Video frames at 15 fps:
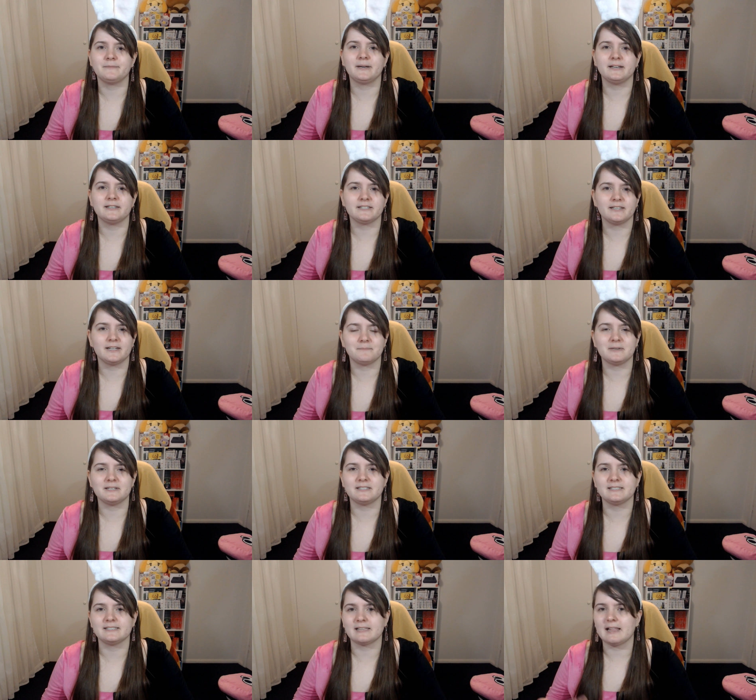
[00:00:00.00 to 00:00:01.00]

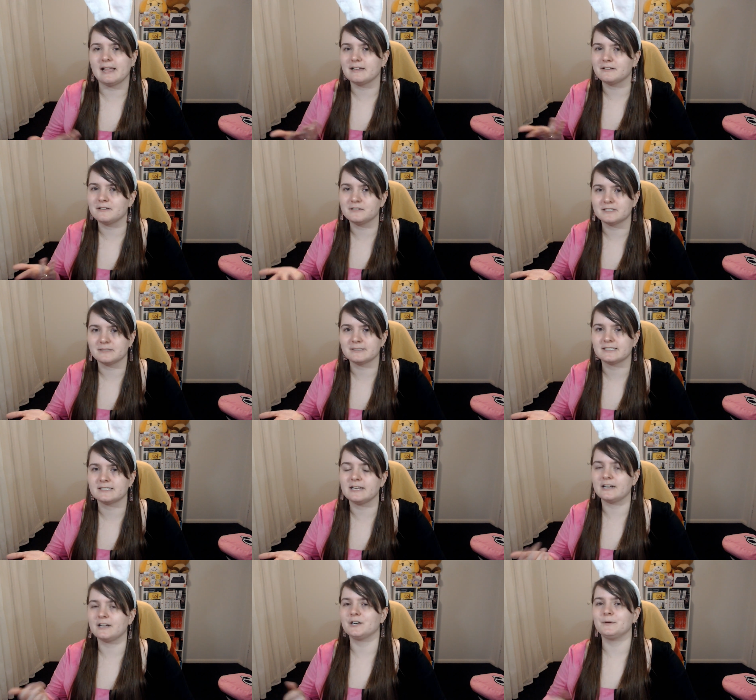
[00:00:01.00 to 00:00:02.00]
JRPGs, like Cosmic Star
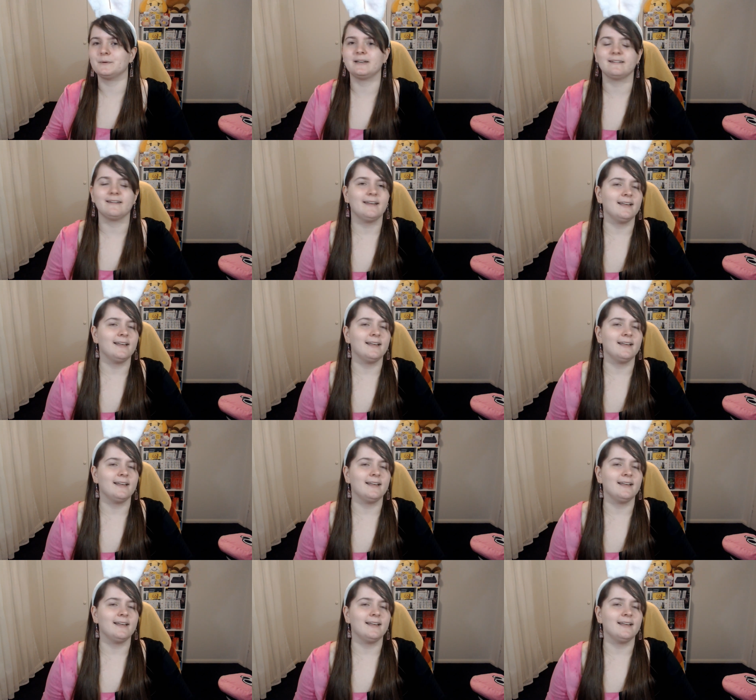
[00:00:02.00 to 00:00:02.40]
Heroine,